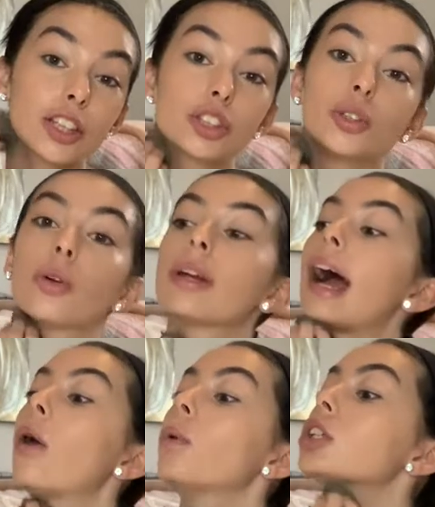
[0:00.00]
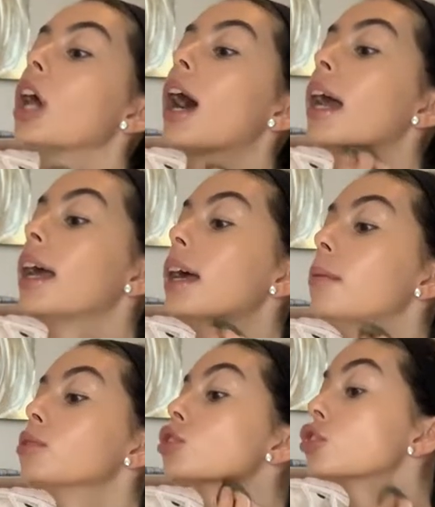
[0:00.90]
the studio now, which I
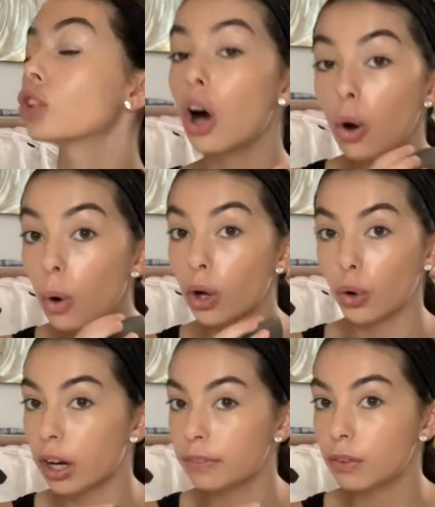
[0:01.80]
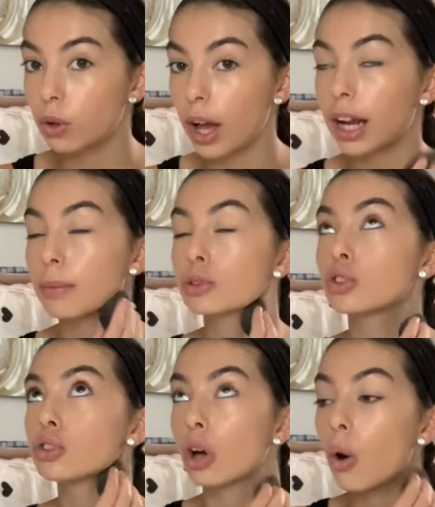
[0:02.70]
am so grateful and I'm
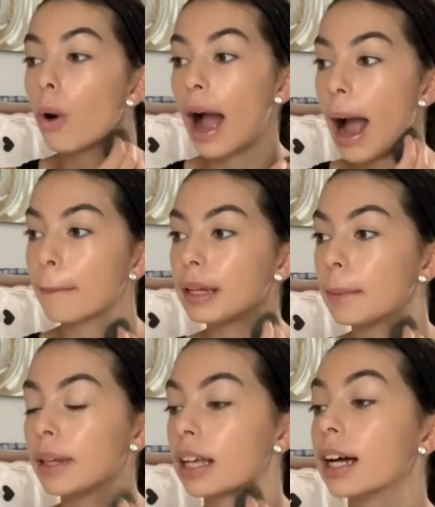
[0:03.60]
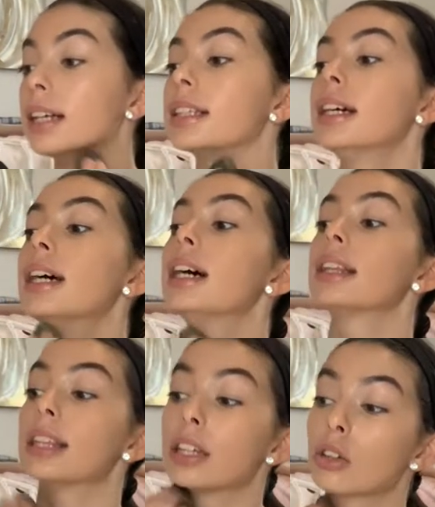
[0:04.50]
so happy, because
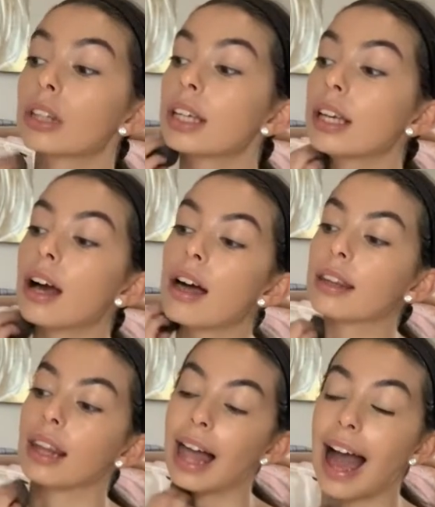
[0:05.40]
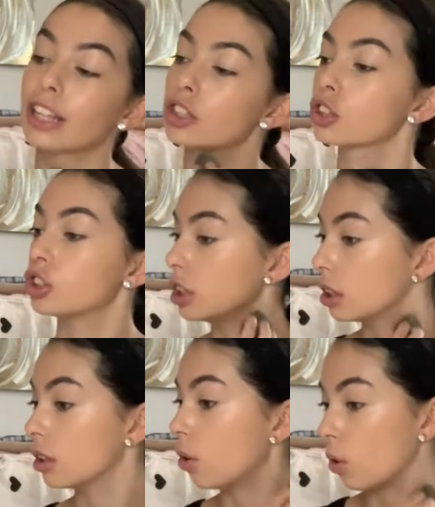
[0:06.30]
literally last
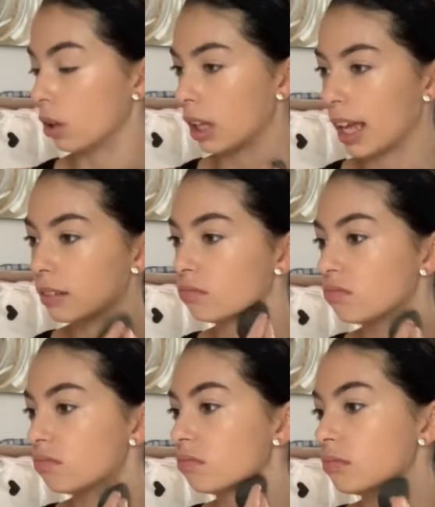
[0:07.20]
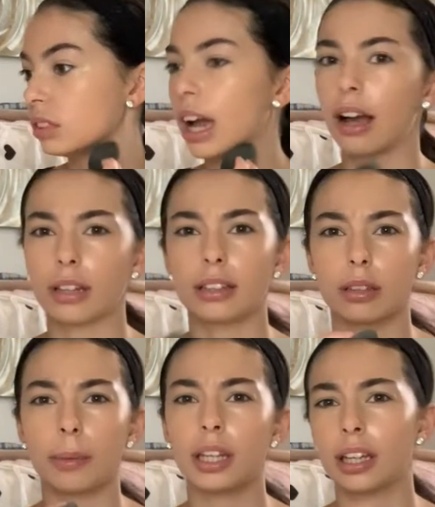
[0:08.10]
year, or like, yeah, like the
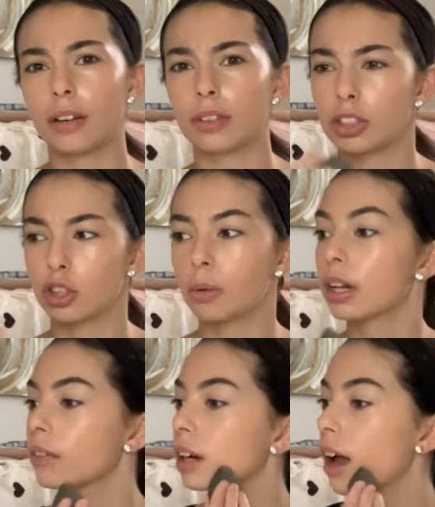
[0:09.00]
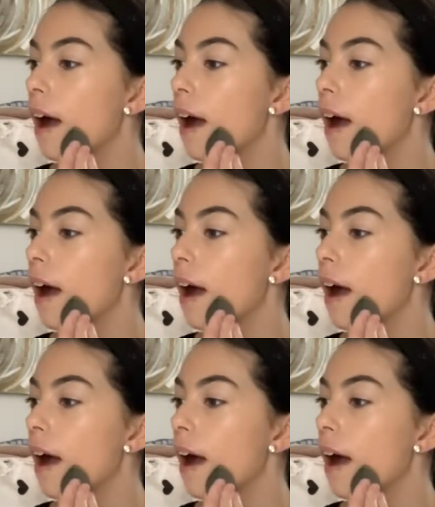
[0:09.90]
beginning of this year or whatever,